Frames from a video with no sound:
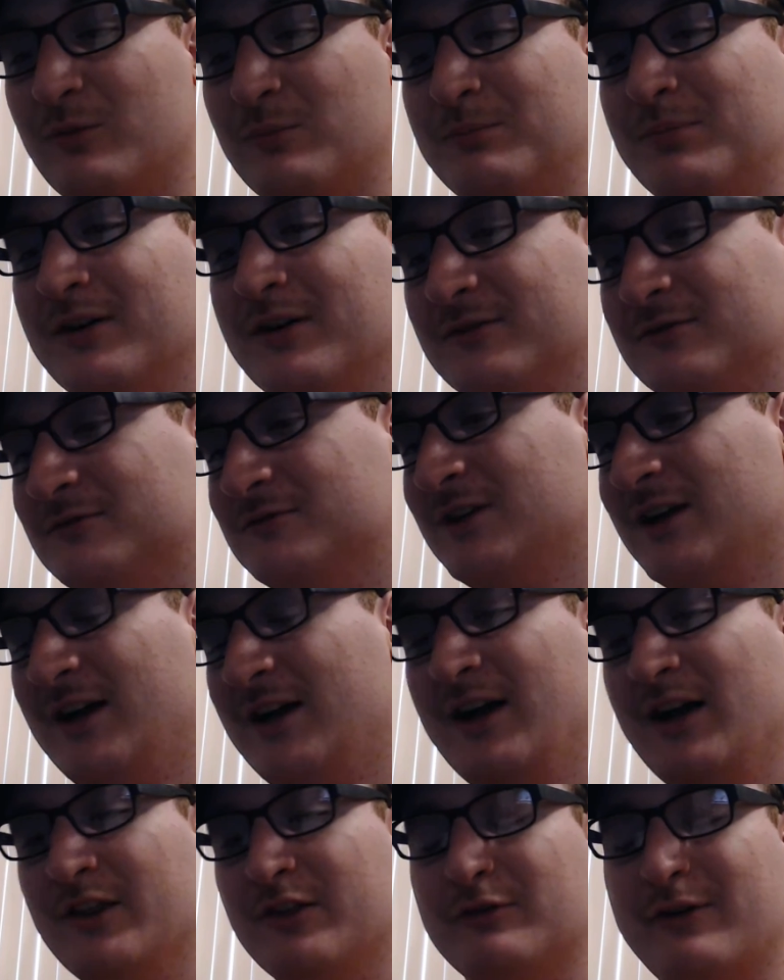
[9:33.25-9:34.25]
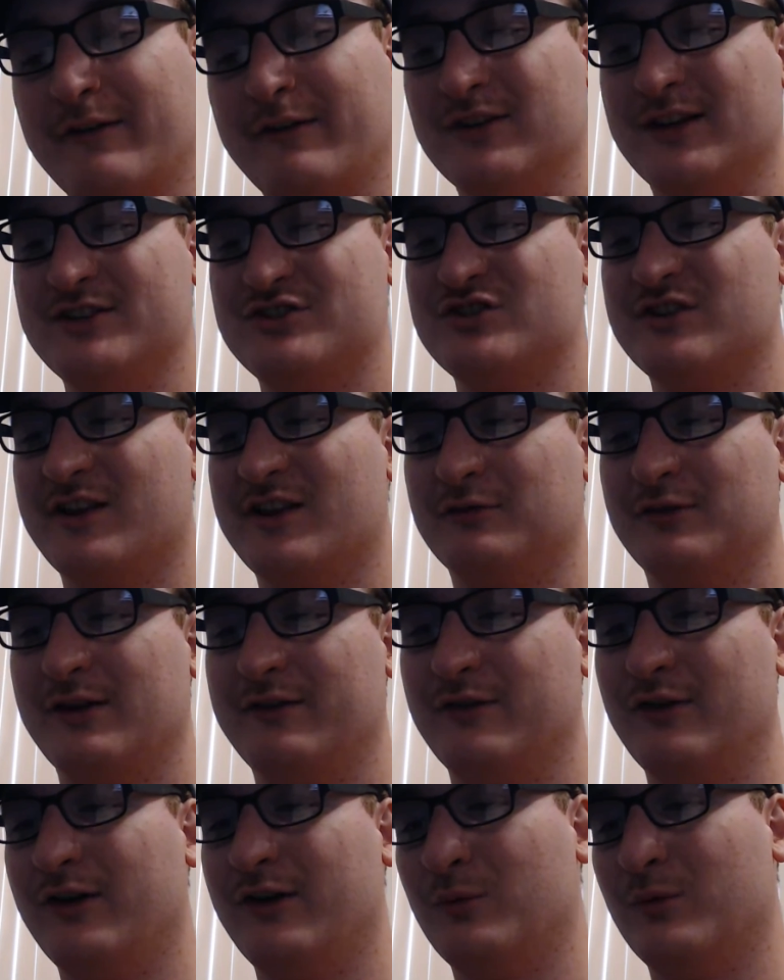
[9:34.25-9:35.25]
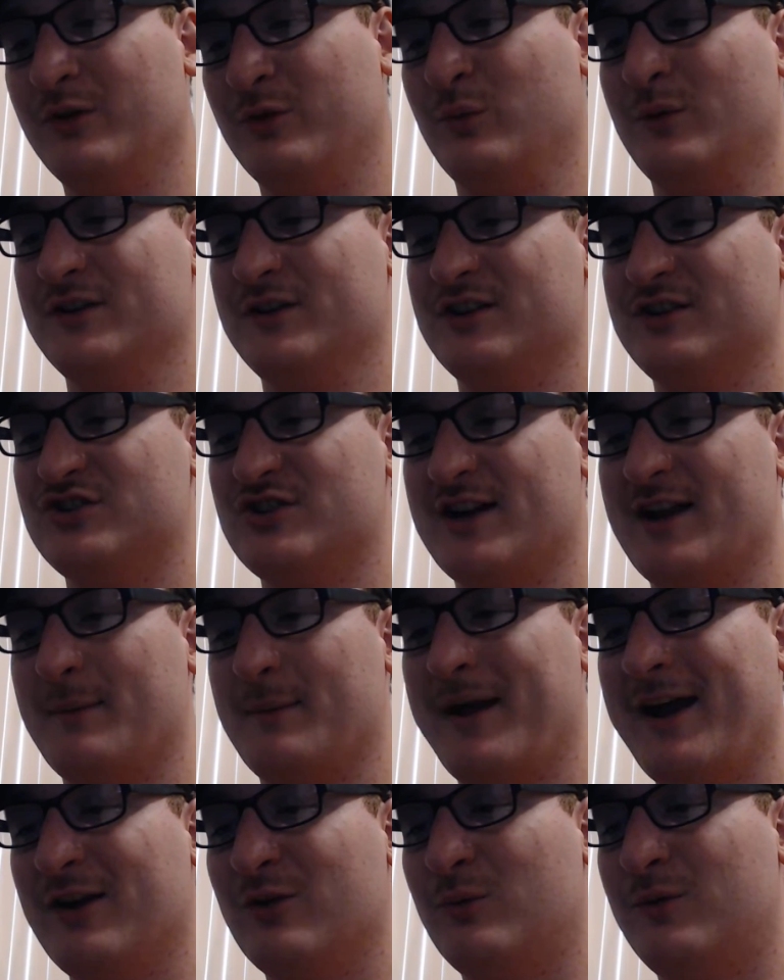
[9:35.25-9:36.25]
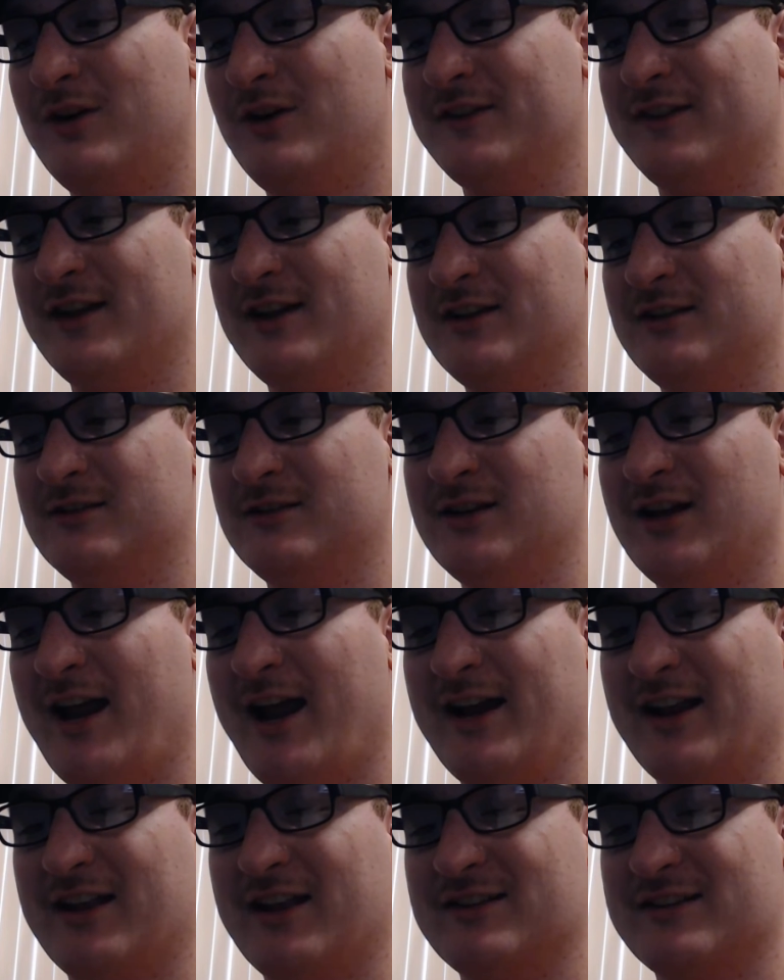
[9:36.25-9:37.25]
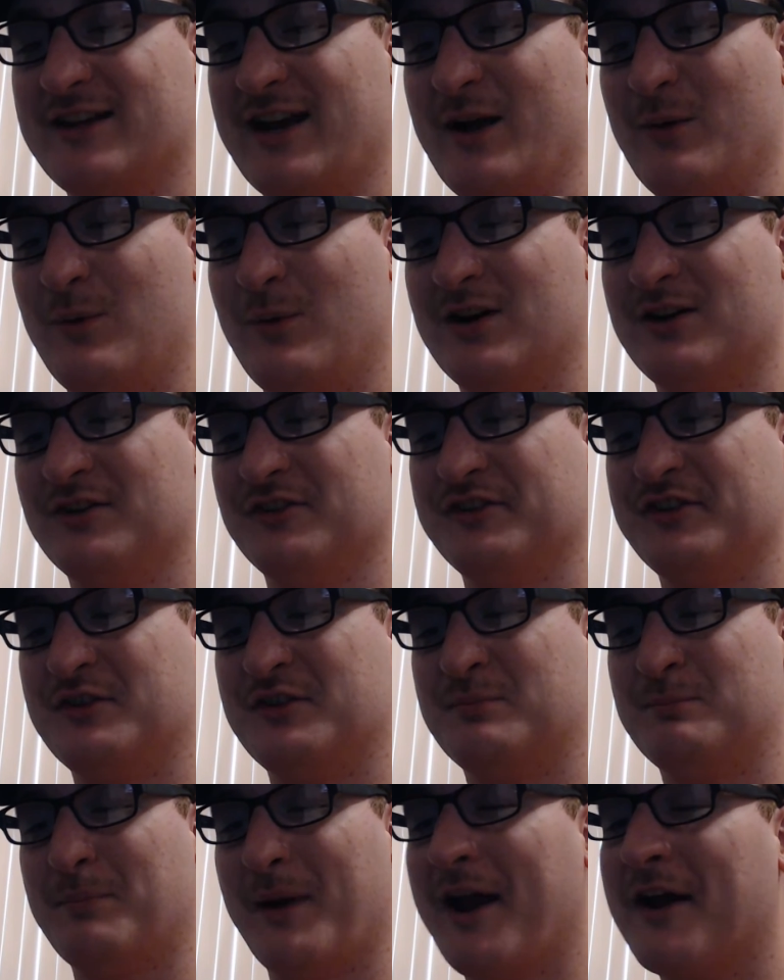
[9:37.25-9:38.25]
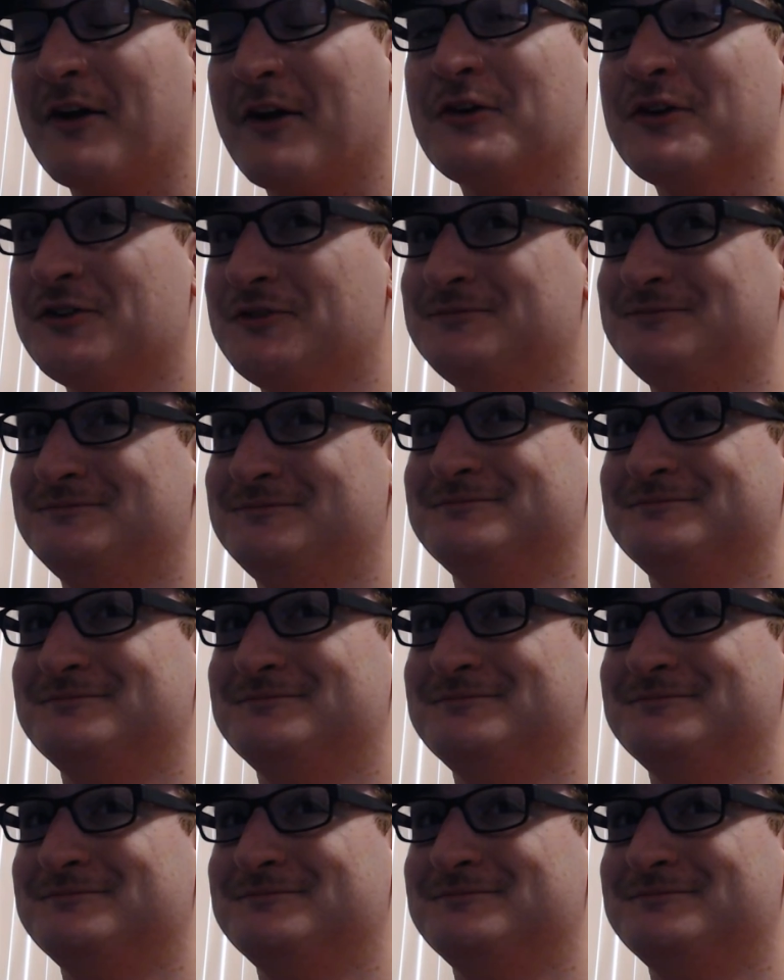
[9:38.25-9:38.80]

but the revelation that Reva was once a Jedi Padawan that Anakin Skywalker spared